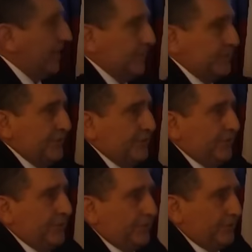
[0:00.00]
times he
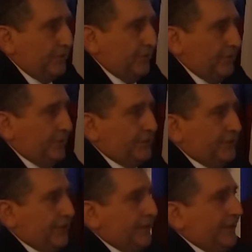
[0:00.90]
went through
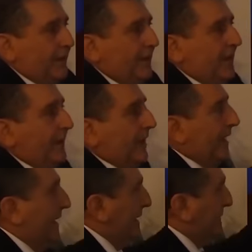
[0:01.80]
this area
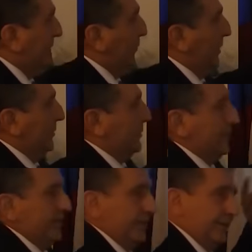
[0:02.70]
and never
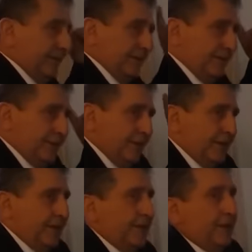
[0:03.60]
once did he
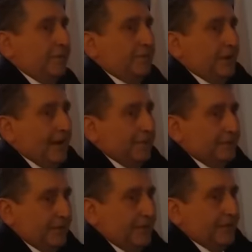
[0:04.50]
think
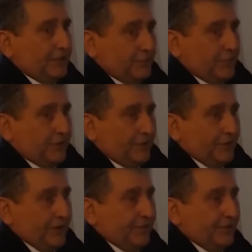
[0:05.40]
perhaps that that's where the
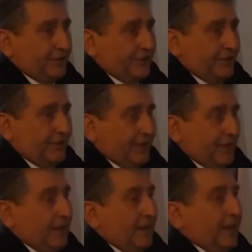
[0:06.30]
grave is.
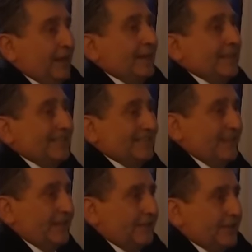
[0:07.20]
And that's
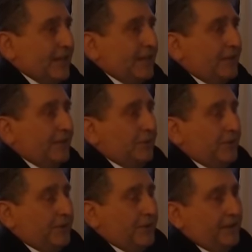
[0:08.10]
exactly
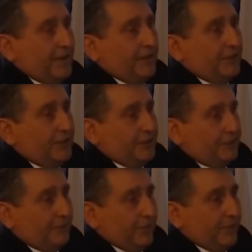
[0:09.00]
where the nine
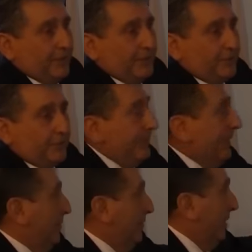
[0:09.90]
sets of remains were
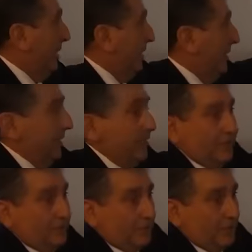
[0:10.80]
found
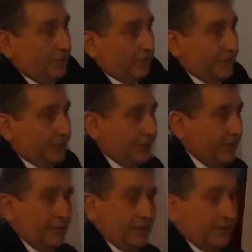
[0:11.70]
underneath this little
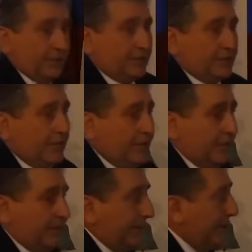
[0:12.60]
bridge. Next
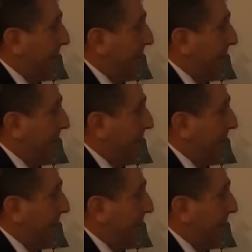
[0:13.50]
slide.